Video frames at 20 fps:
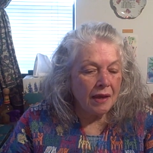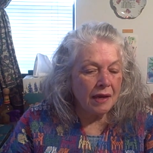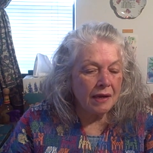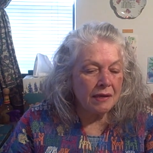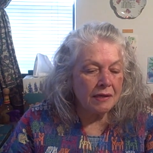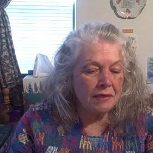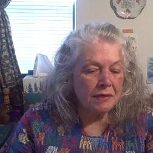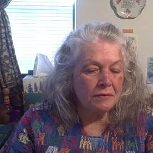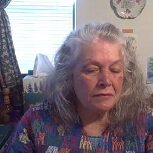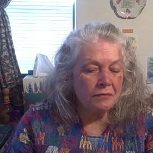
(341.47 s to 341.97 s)

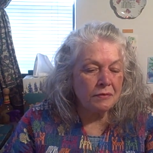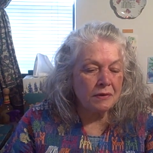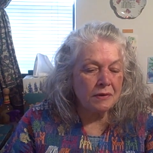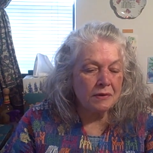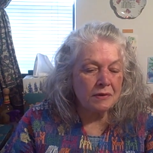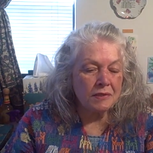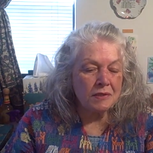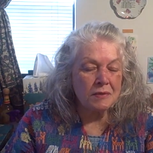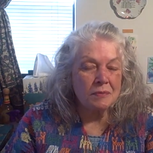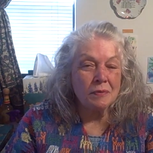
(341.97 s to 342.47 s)
at
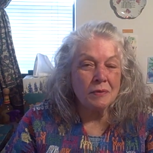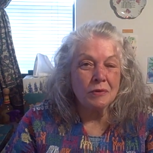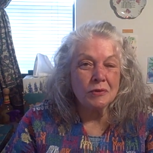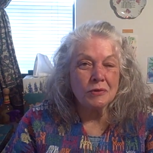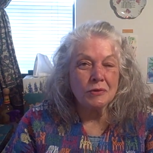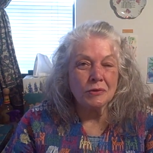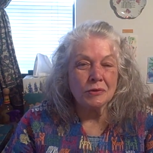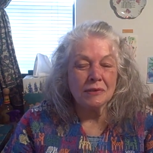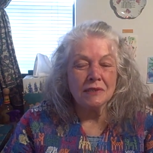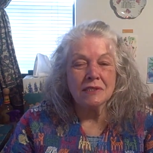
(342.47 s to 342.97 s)
different
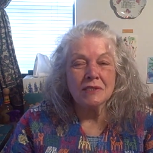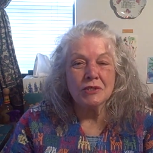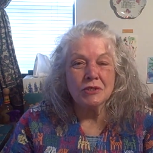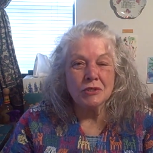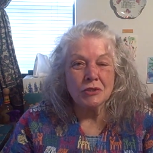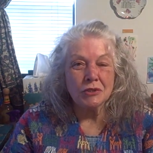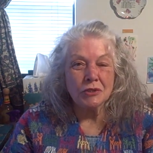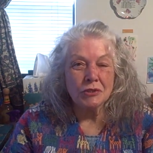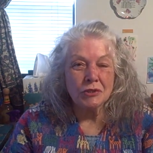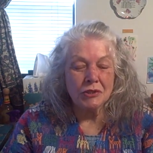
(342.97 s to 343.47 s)
spiritualist
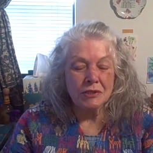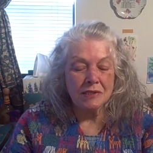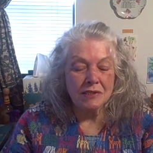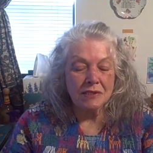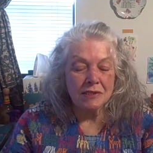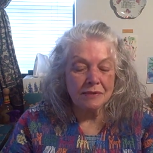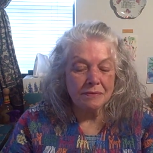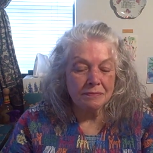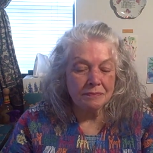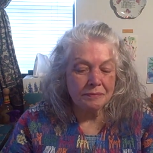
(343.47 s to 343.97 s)

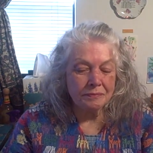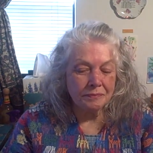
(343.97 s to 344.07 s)
churches.